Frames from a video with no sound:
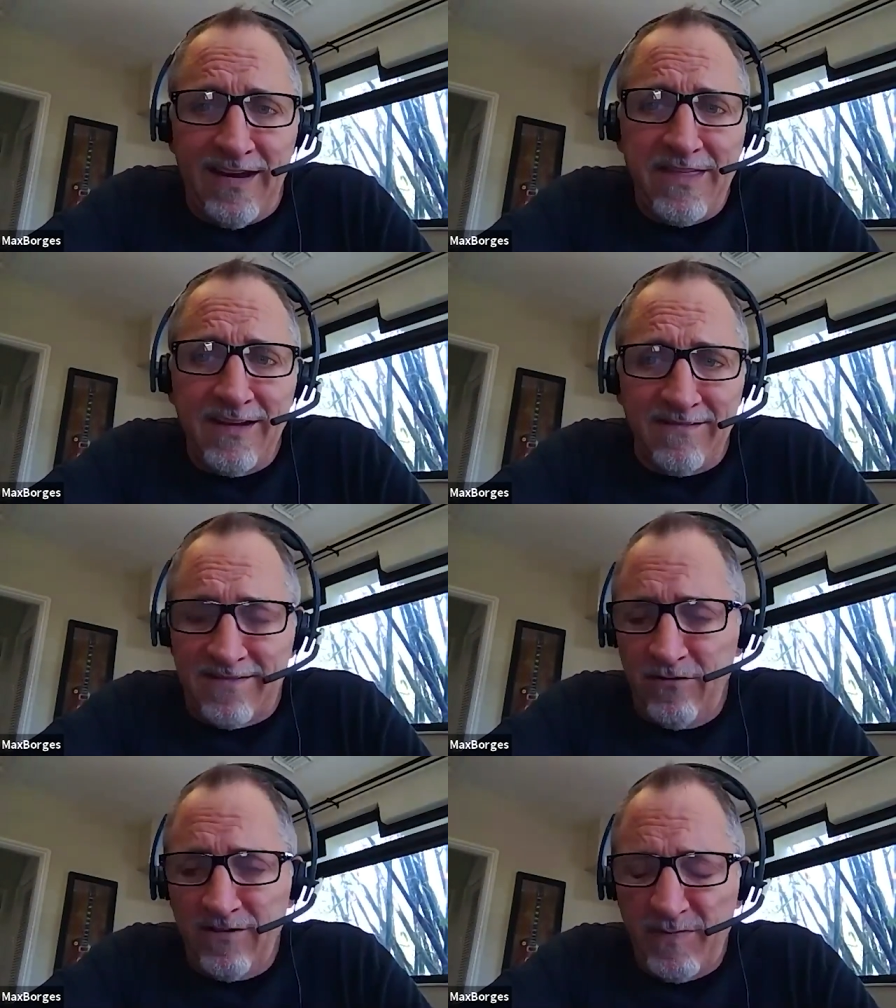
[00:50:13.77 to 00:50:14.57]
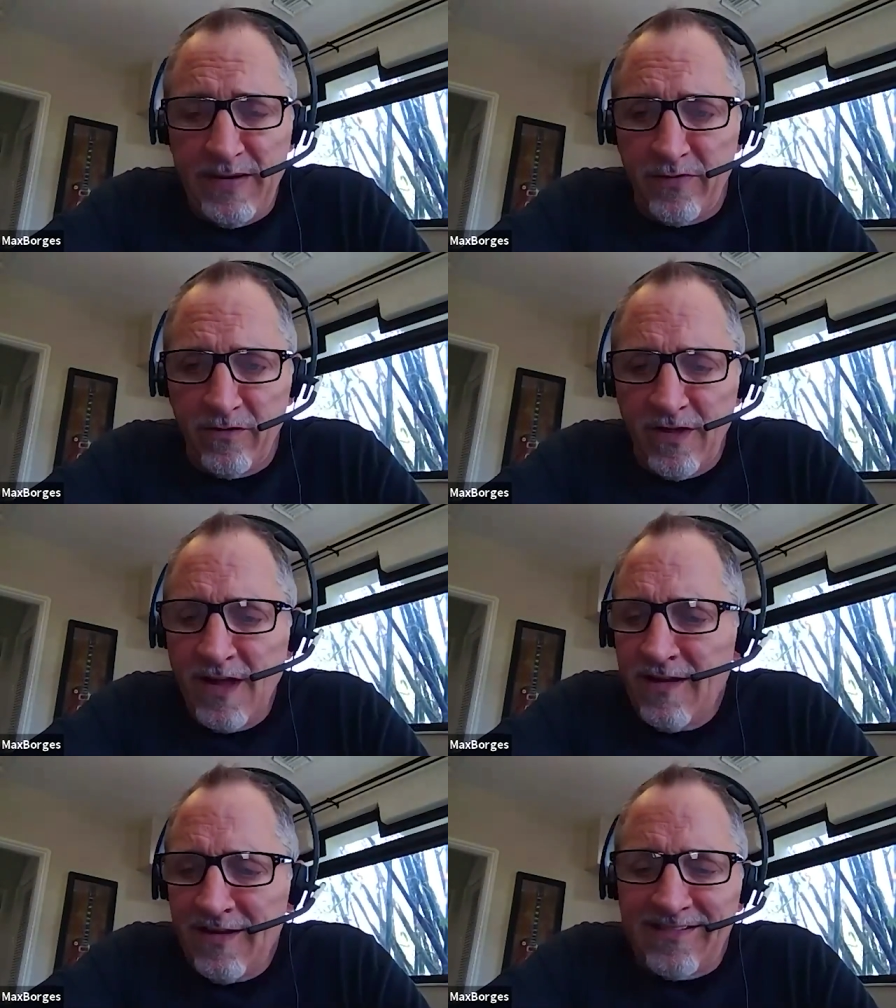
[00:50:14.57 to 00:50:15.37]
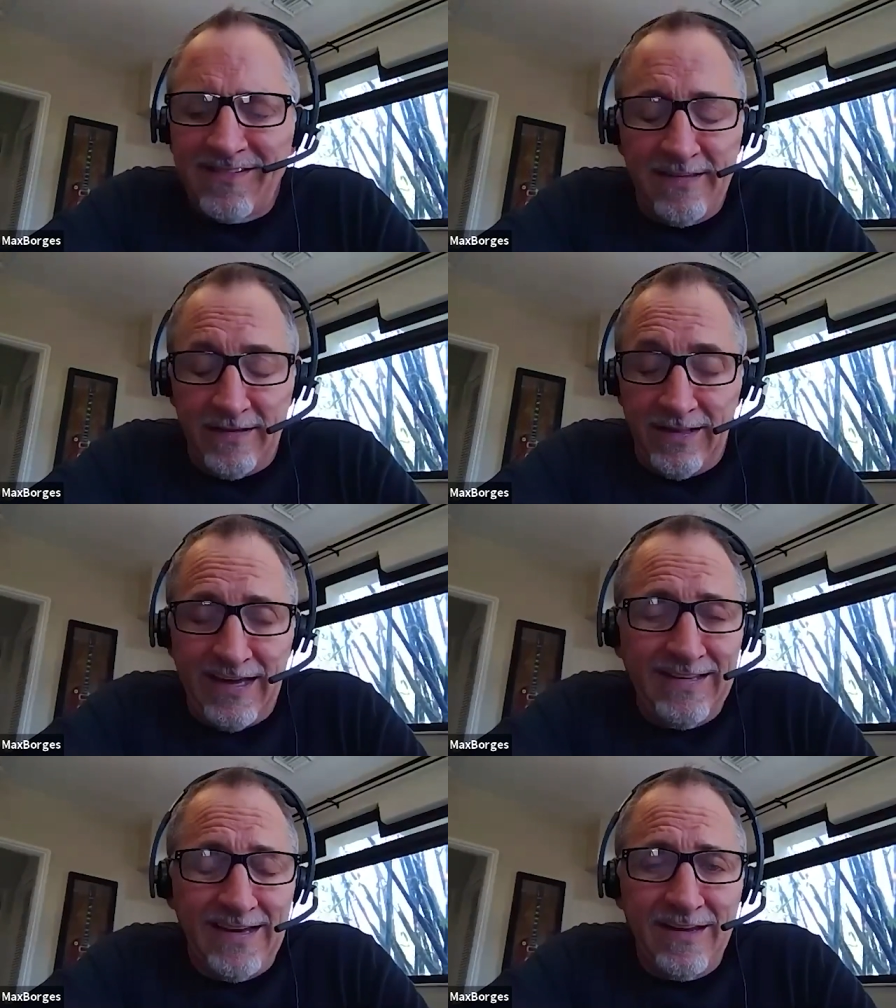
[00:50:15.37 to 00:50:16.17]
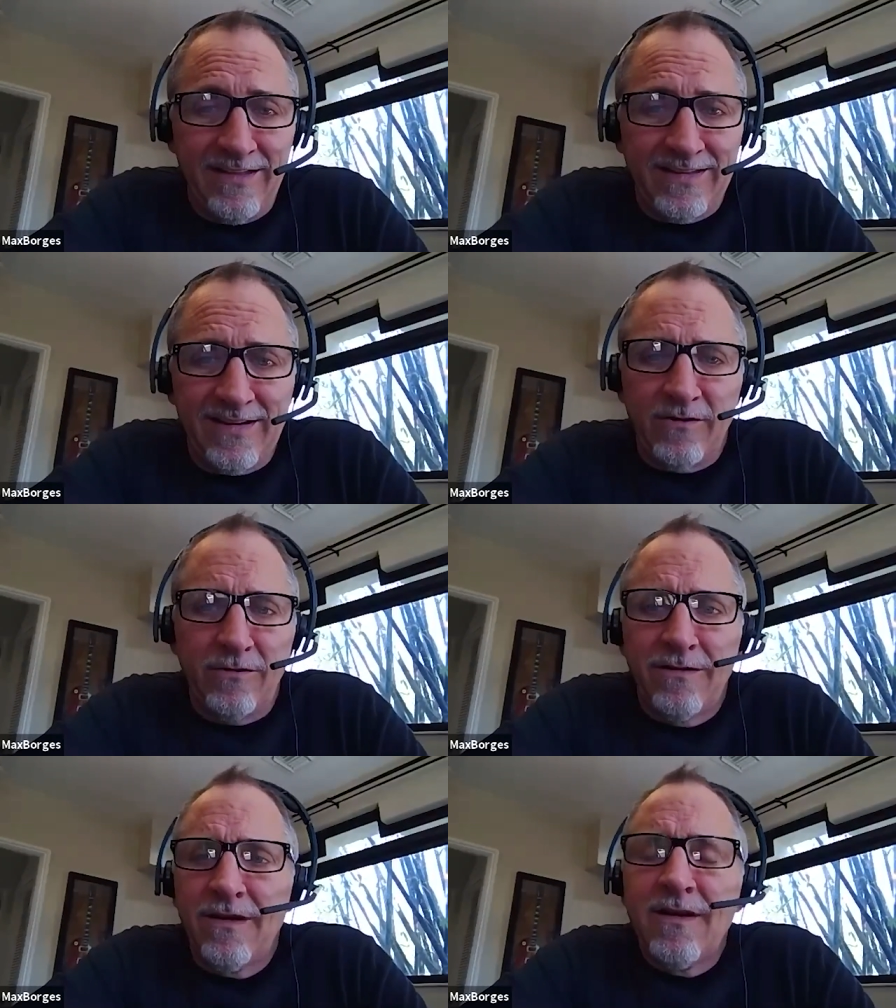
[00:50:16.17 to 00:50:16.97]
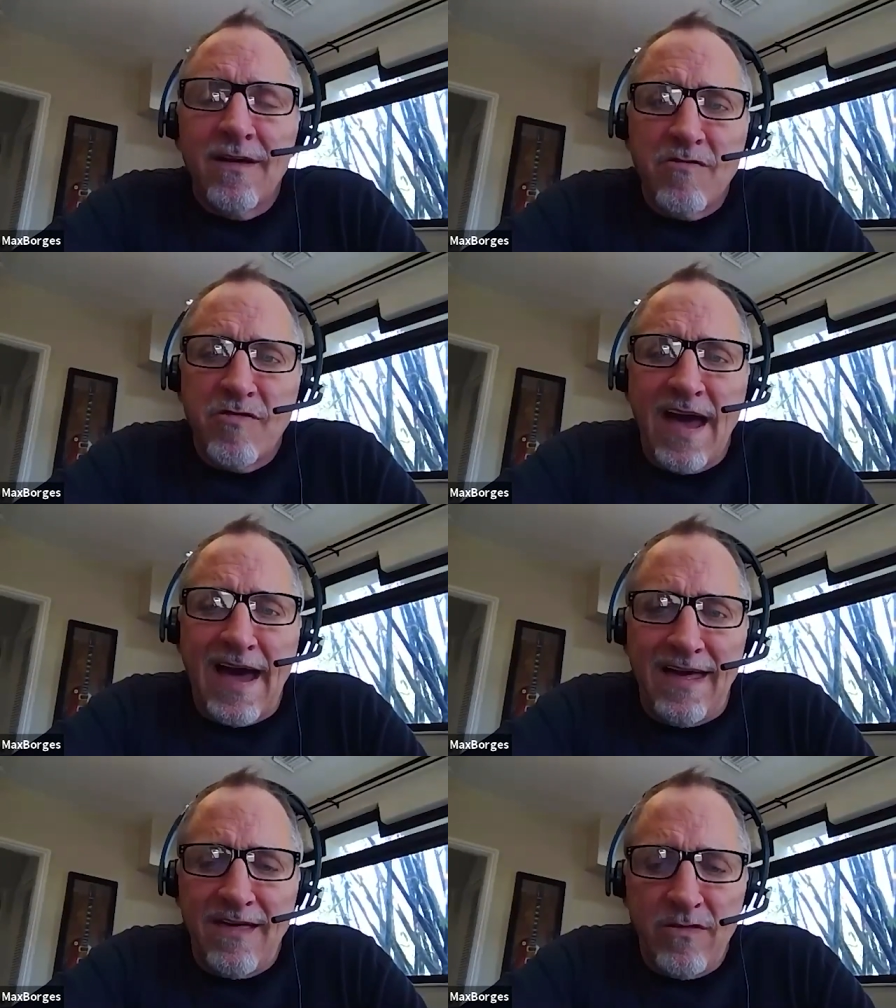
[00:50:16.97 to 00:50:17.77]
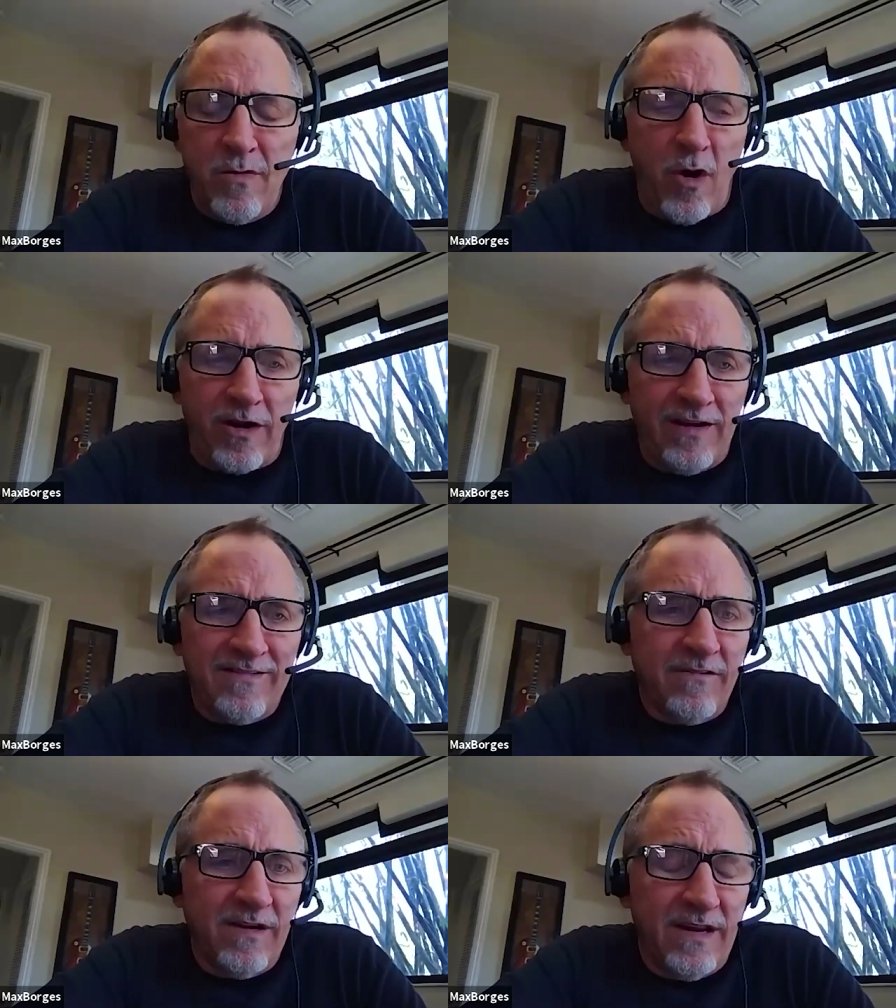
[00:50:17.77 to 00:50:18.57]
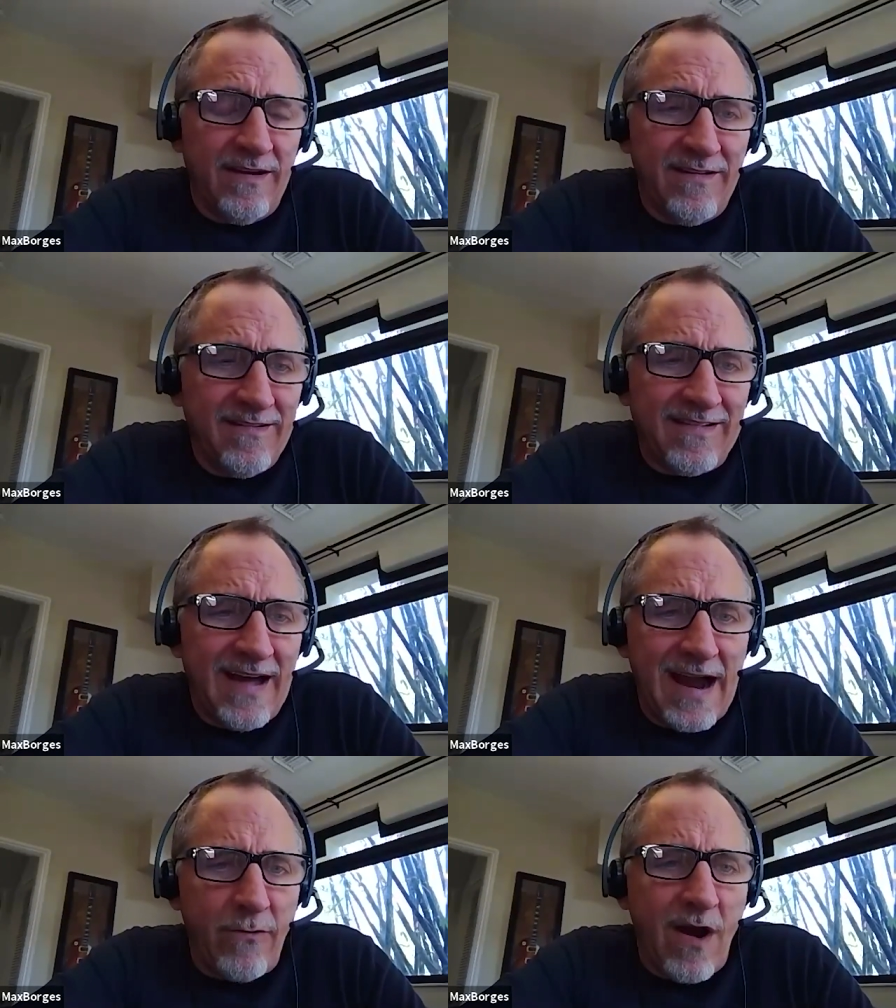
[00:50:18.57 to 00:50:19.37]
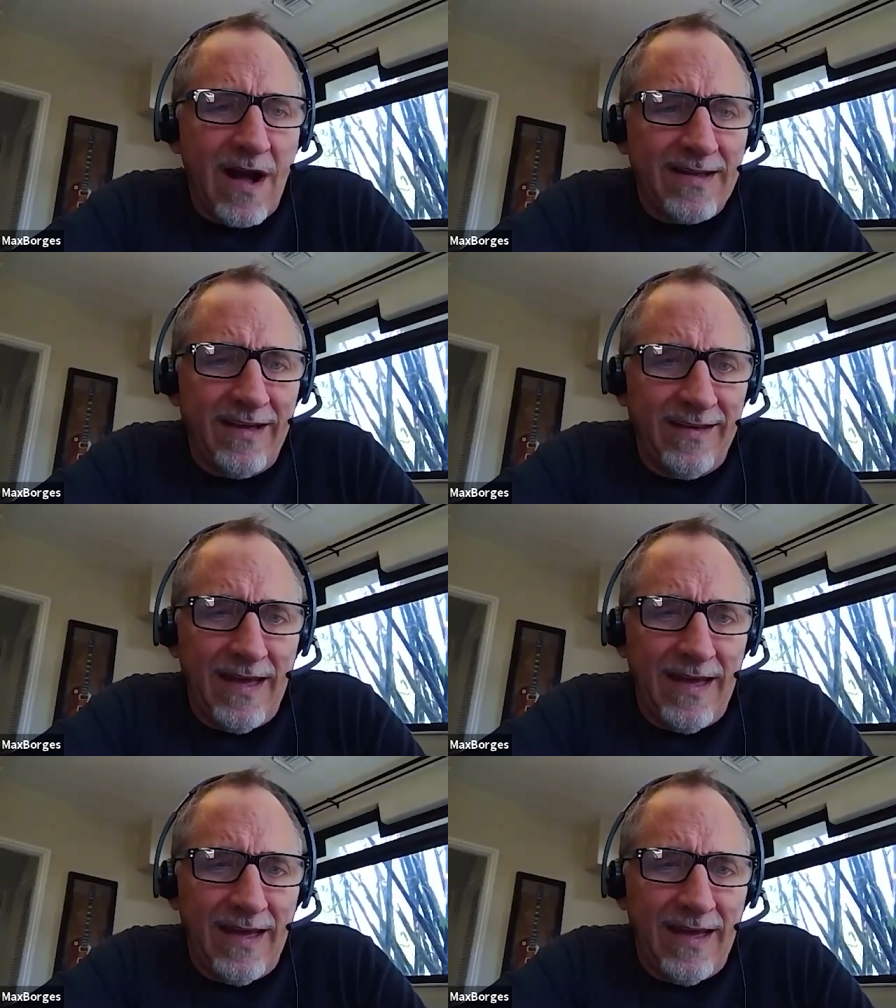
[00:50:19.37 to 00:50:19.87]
I think as soon as people see the light at the end of the tunnel, that the markets are going to skyrocket.